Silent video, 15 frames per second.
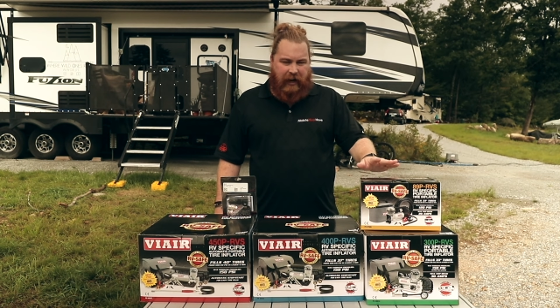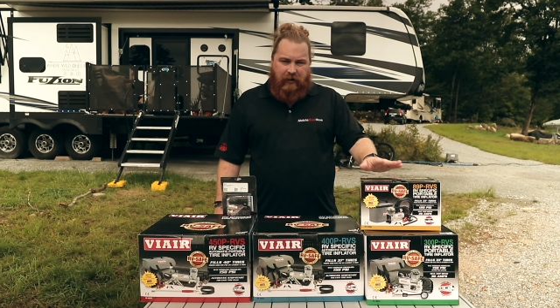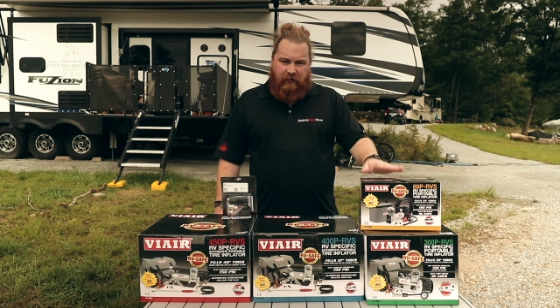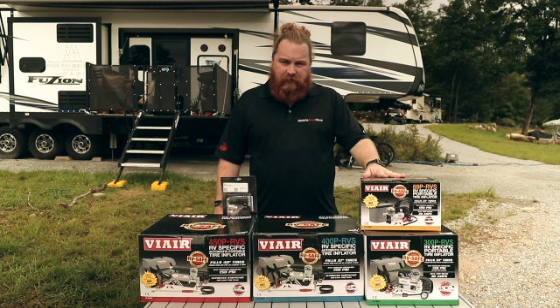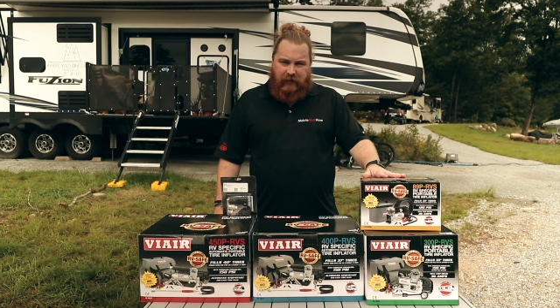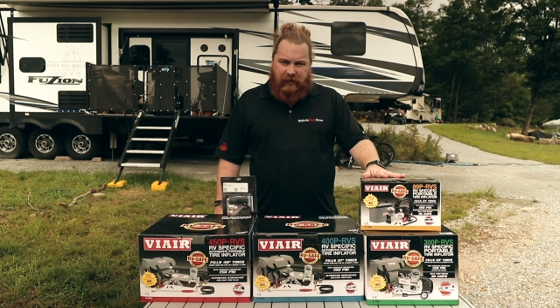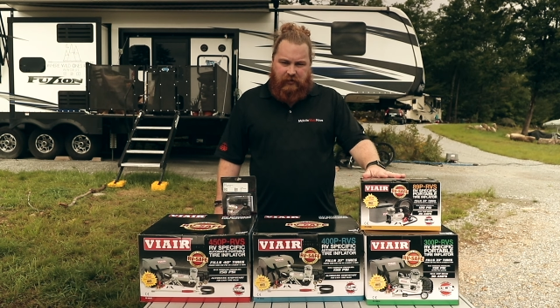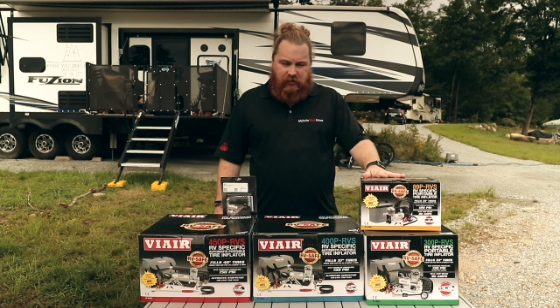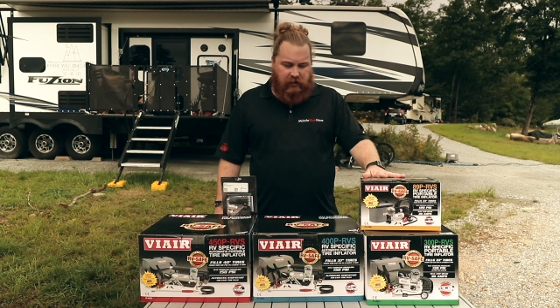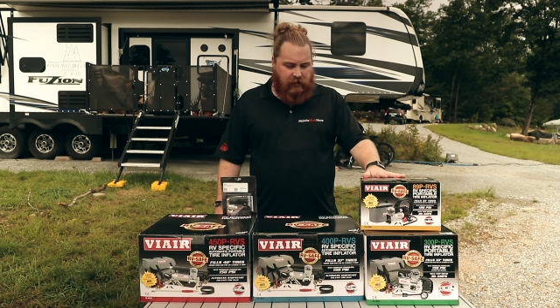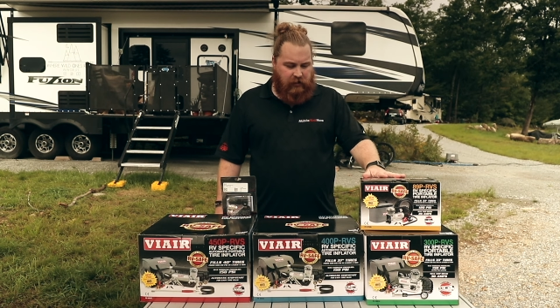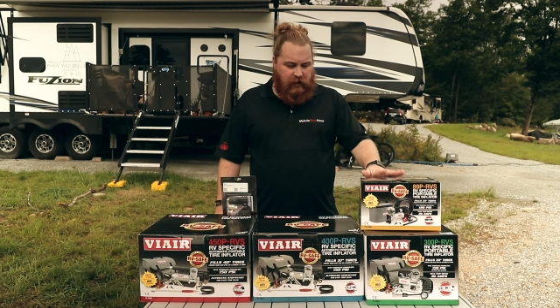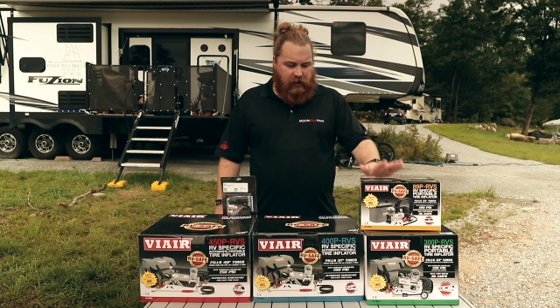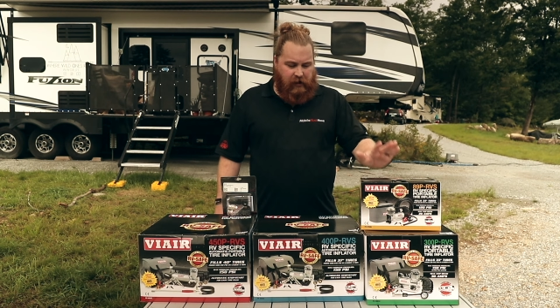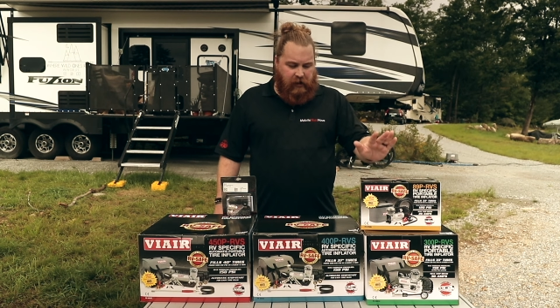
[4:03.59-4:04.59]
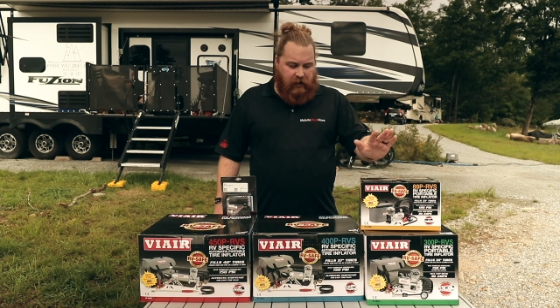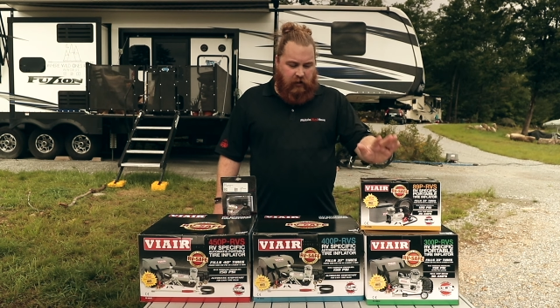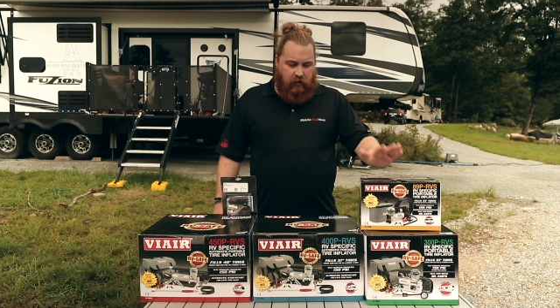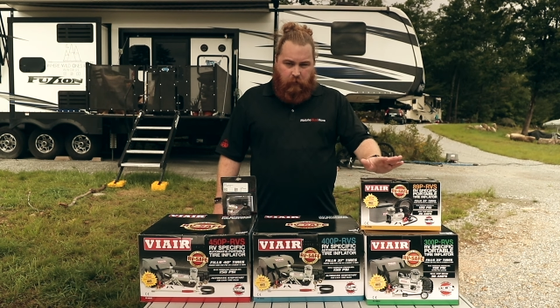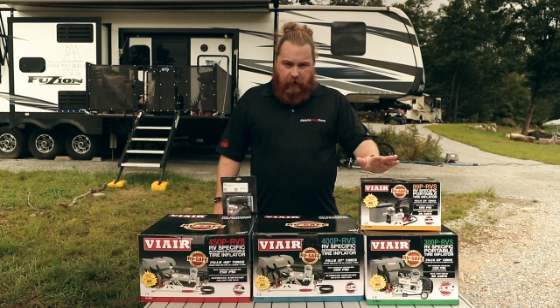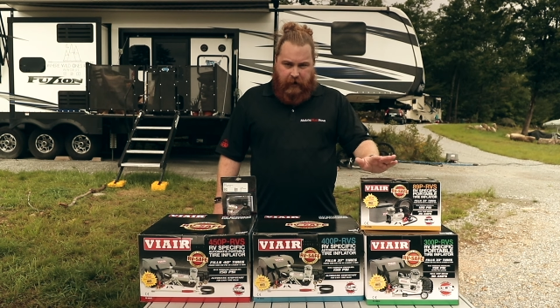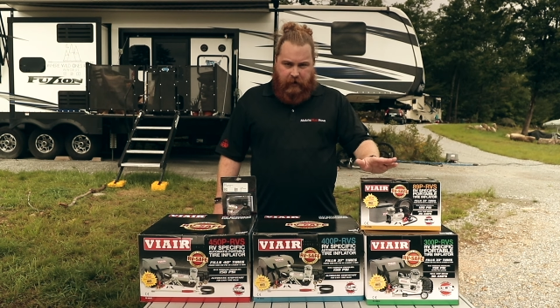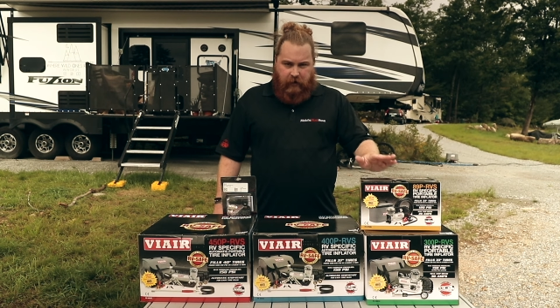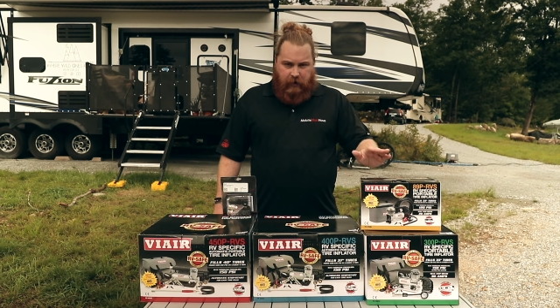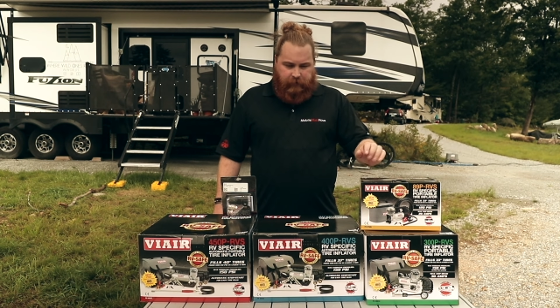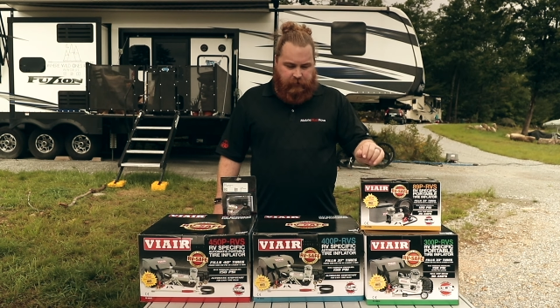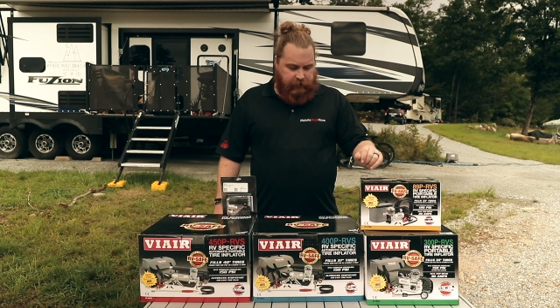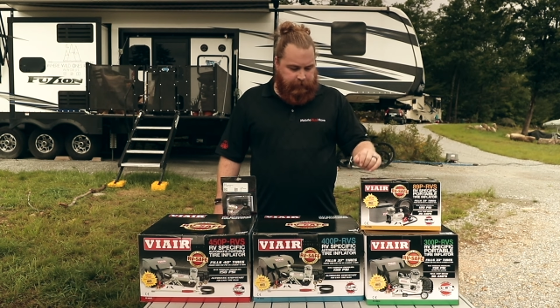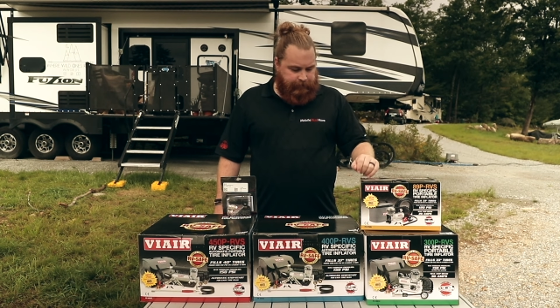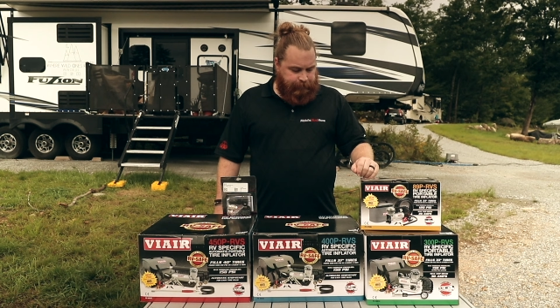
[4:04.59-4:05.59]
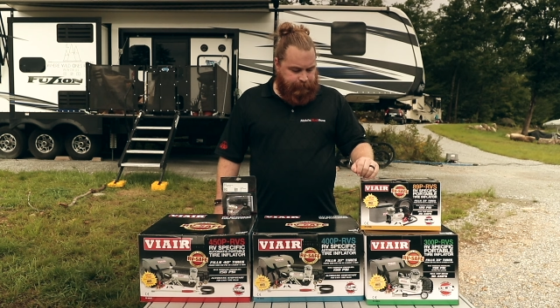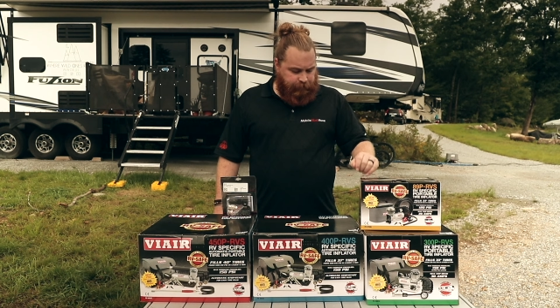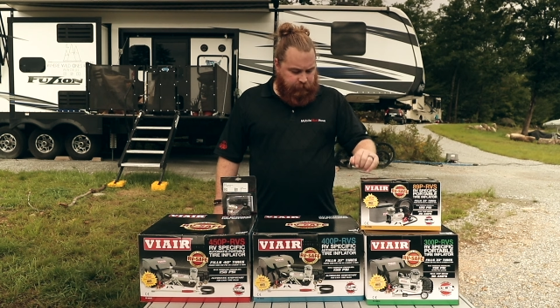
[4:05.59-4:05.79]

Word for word: air inflation, great option.